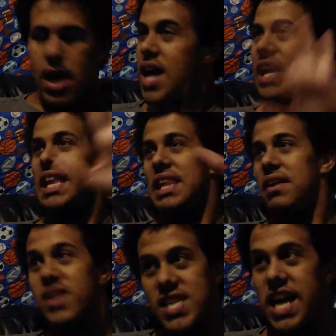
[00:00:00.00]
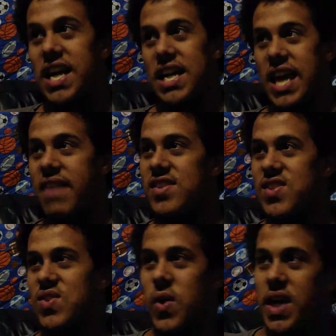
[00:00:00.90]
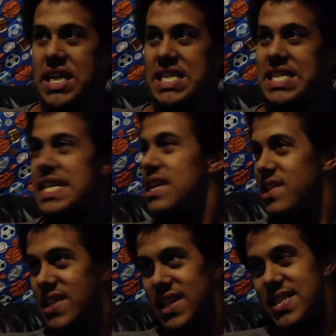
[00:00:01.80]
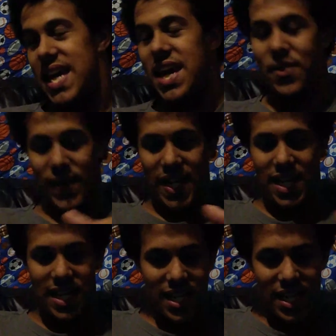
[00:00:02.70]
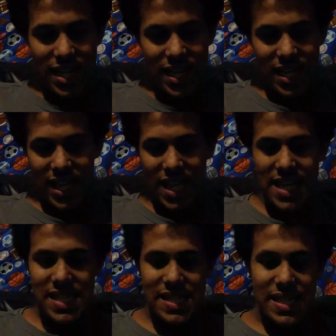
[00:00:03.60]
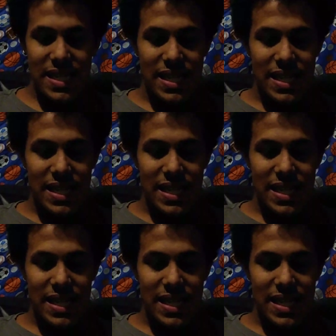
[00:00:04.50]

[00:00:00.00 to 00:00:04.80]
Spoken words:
Oh yeah, the whole entire Kevin story is still continuing because,